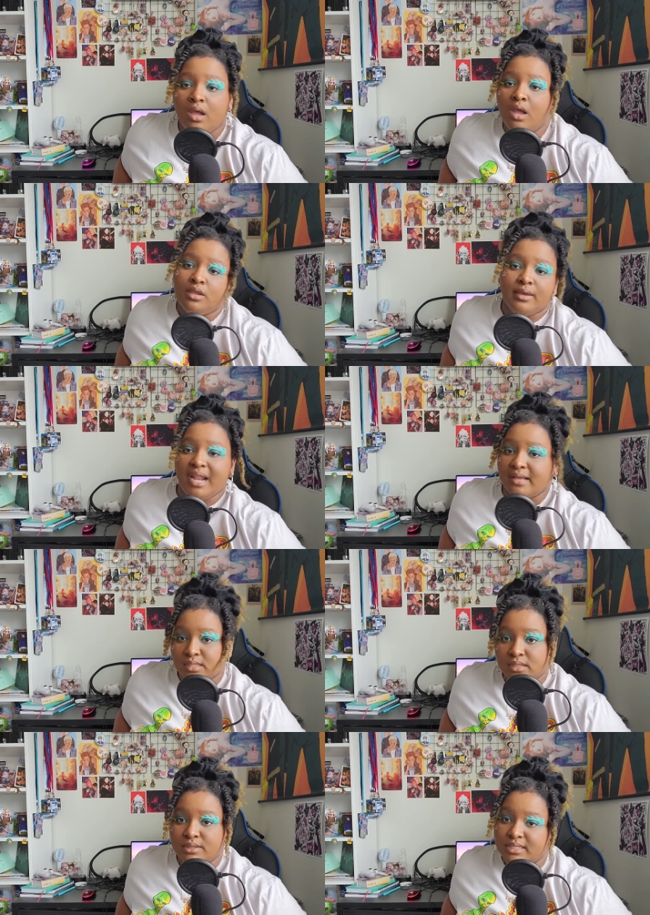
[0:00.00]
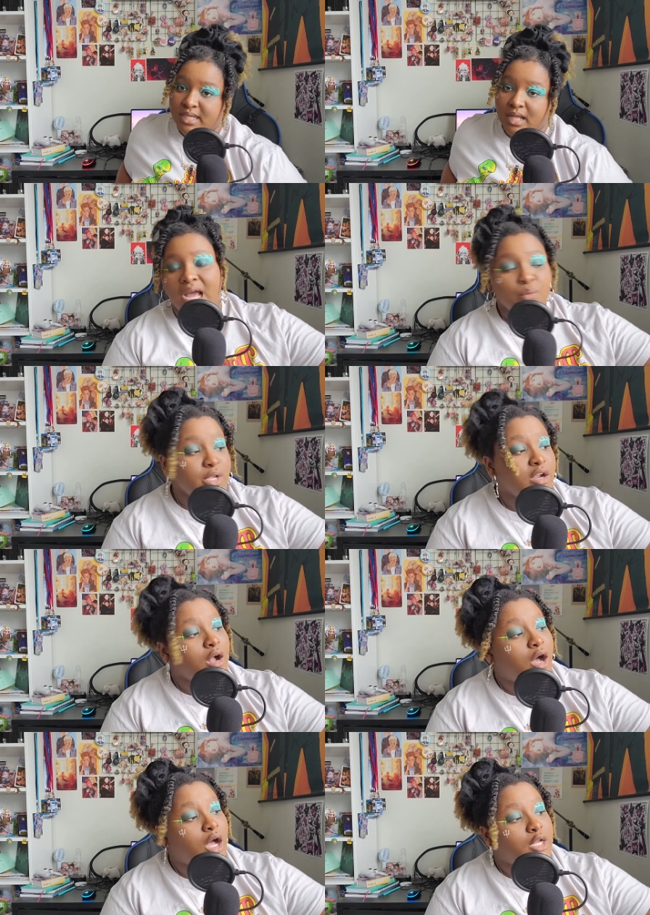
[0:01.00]
You could absolutely tell. Now we are
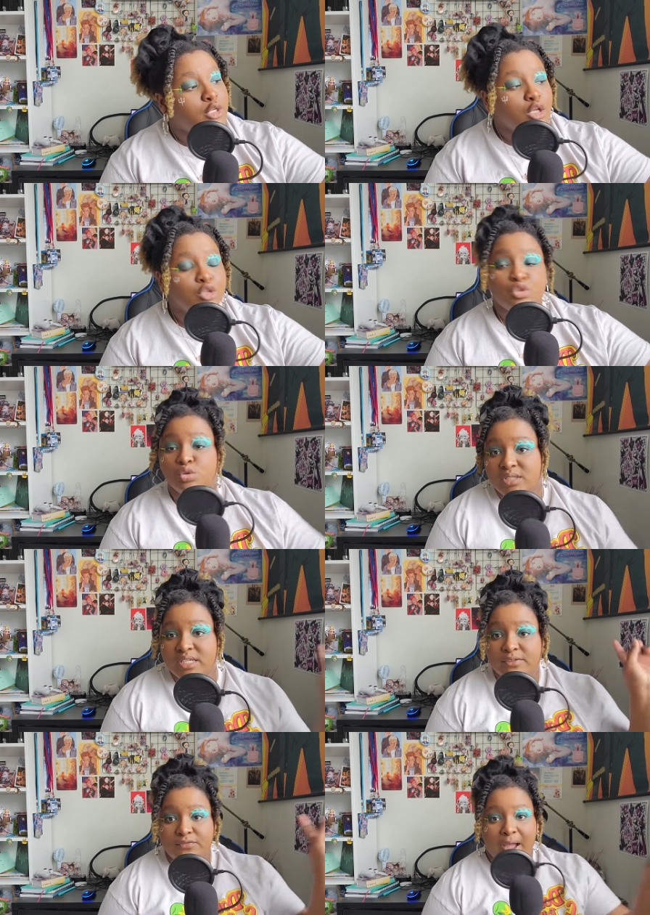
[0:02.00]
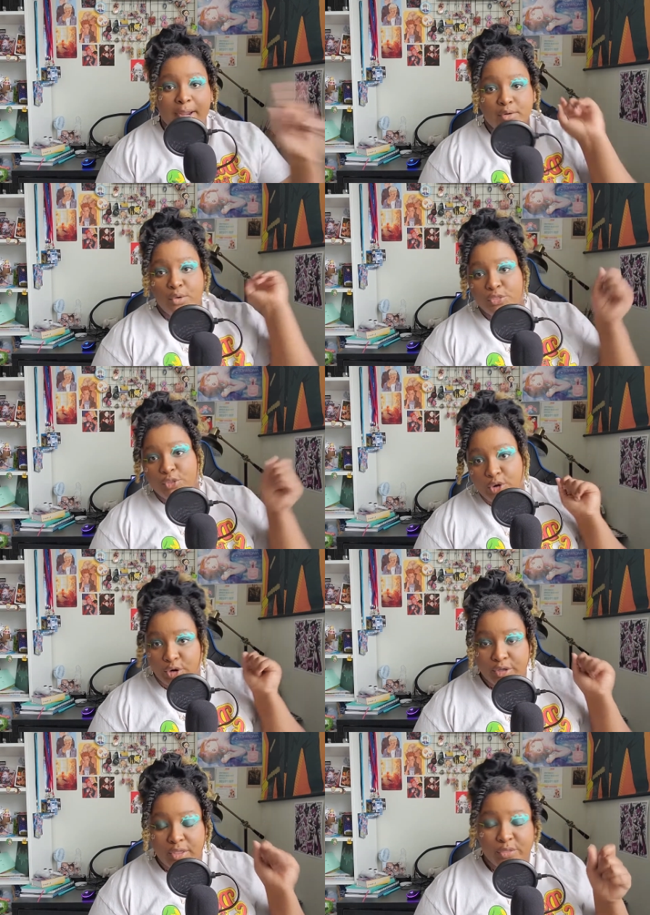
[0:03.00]
on to the final
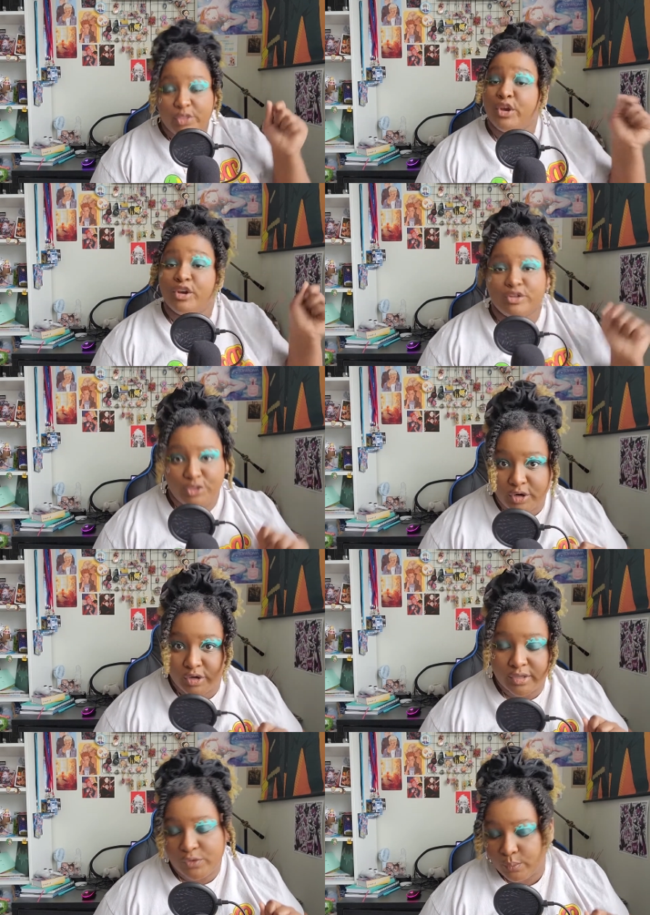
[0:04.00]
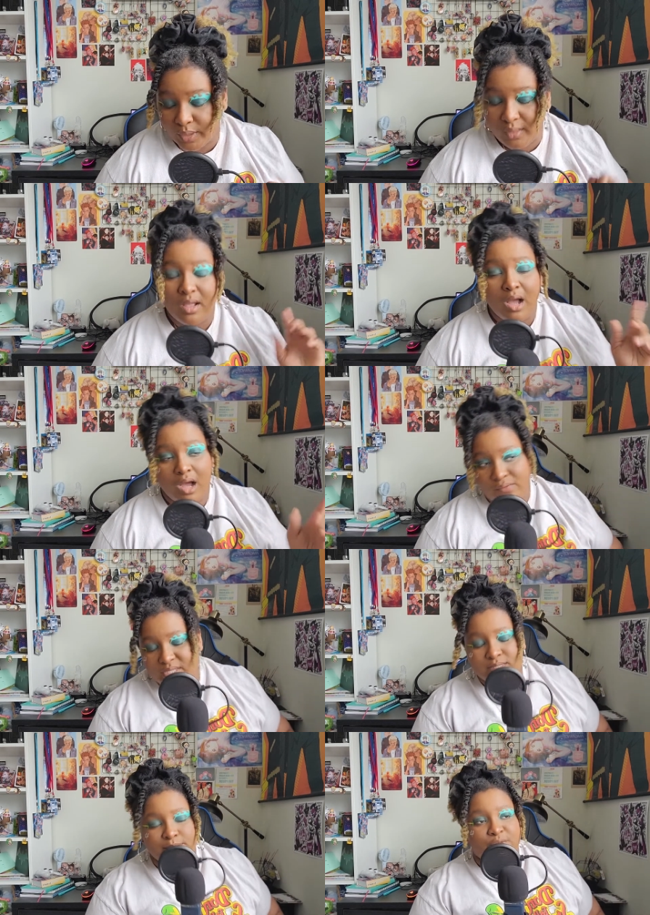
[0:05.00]
third, the third, if you will, of
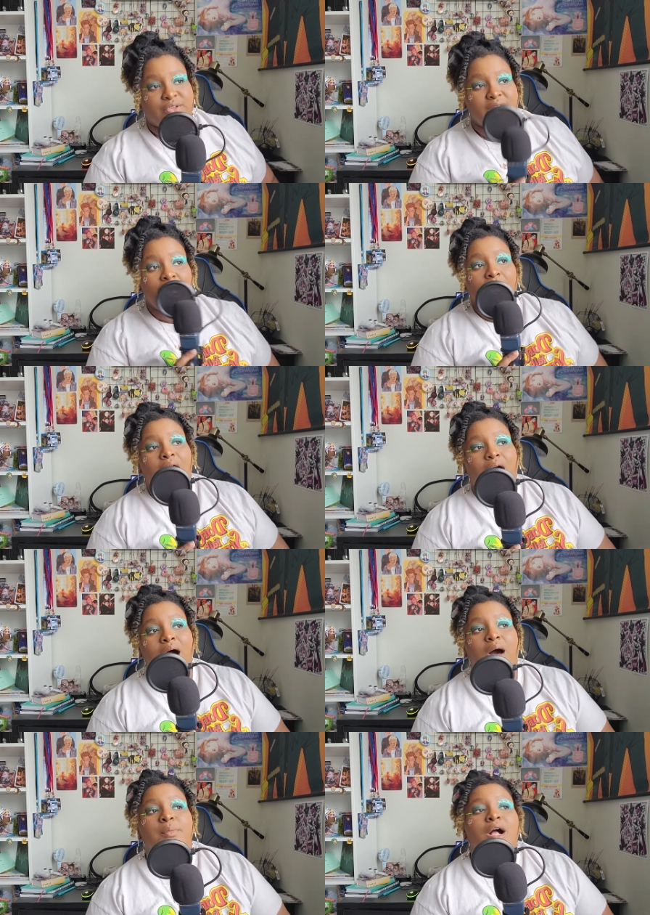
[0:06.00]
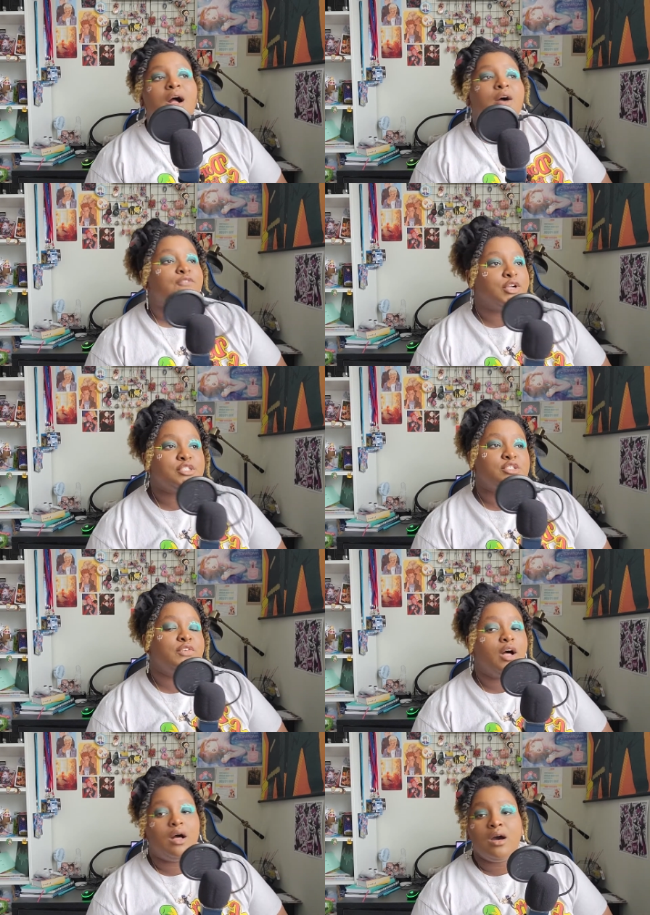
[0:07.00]
this movie. First of
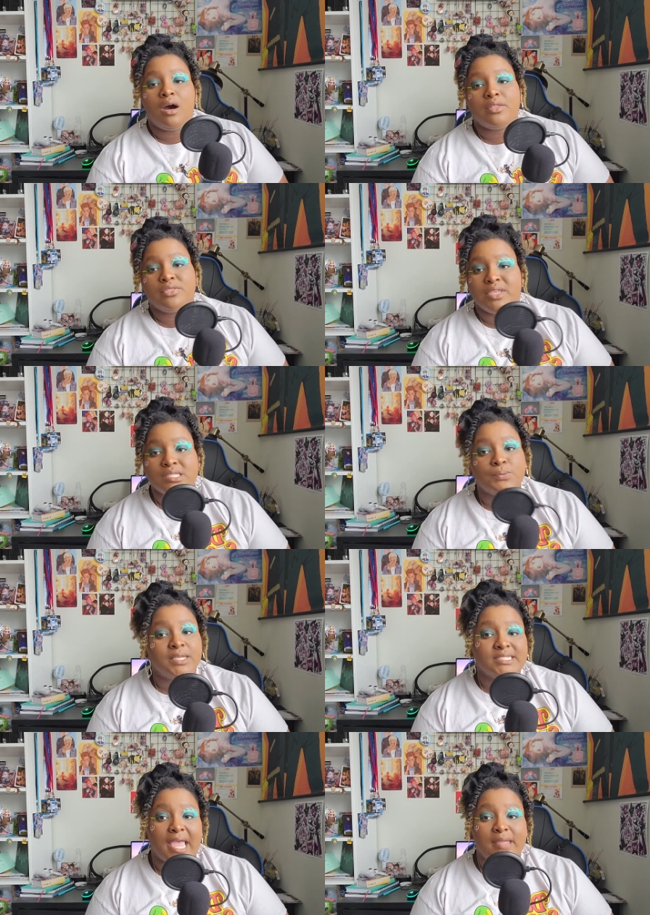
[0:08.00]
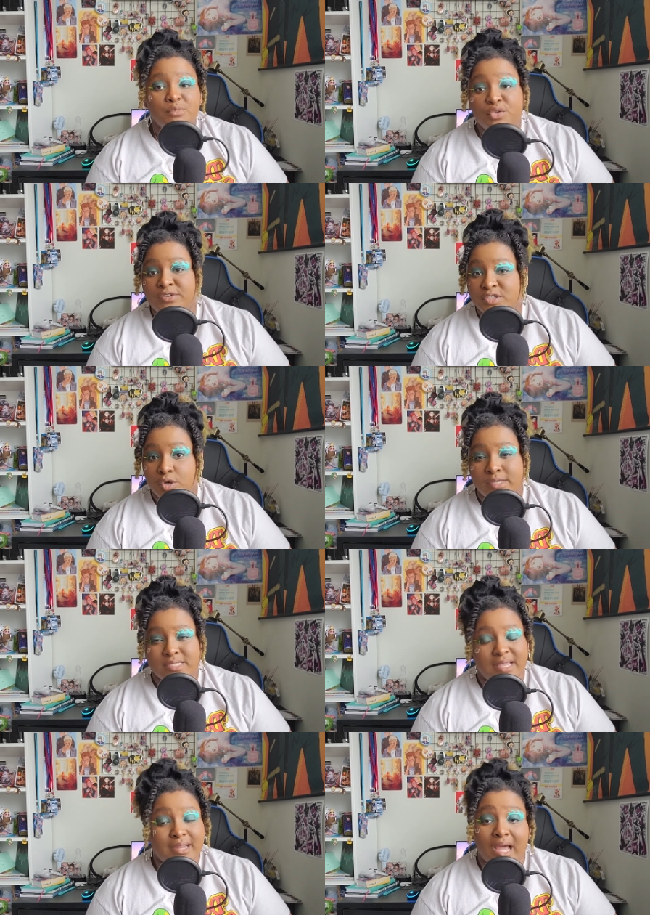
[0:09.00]
all, this was a movie choice
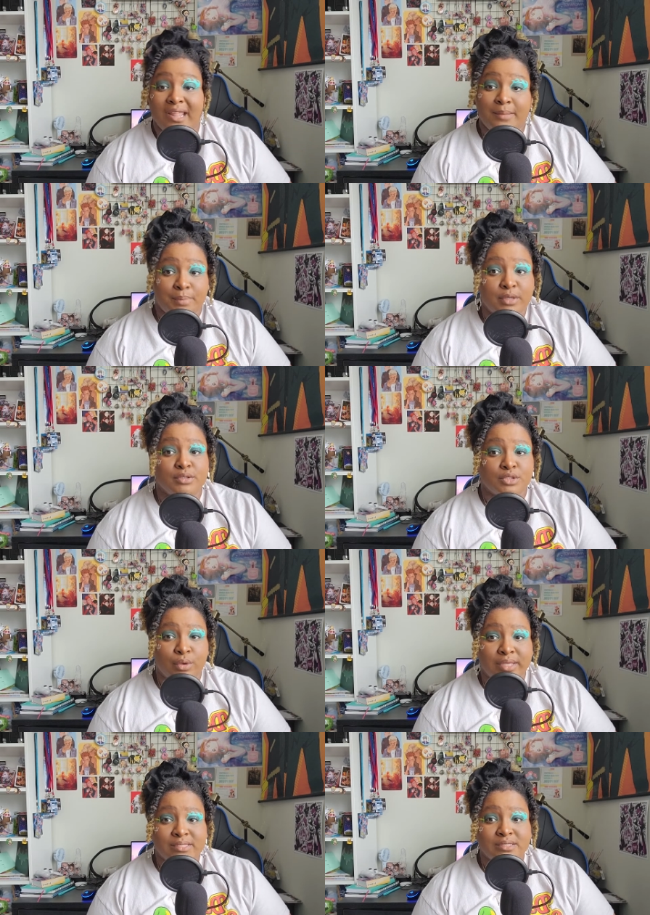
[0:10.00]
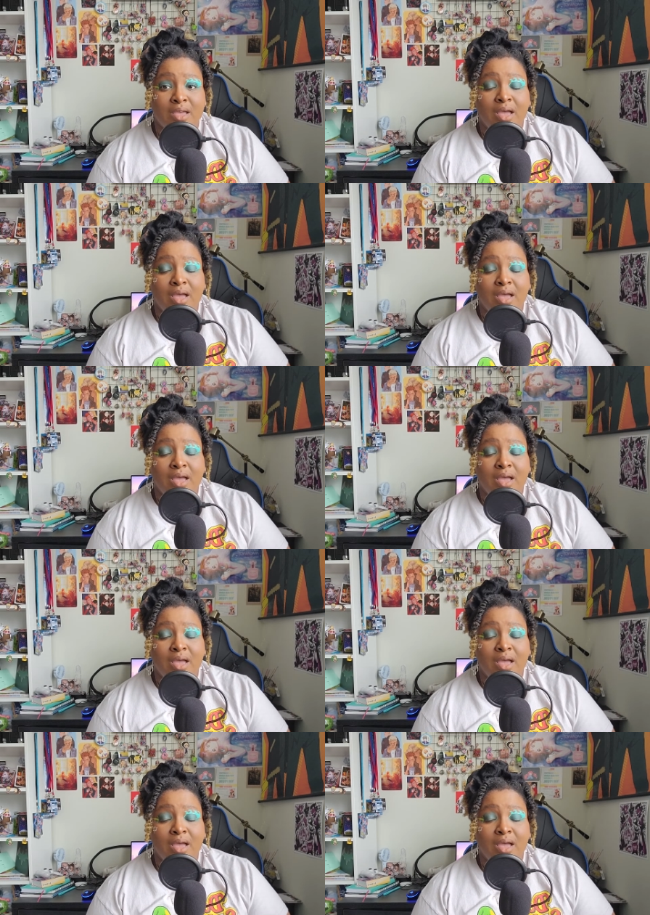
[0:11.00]
and not a book choice.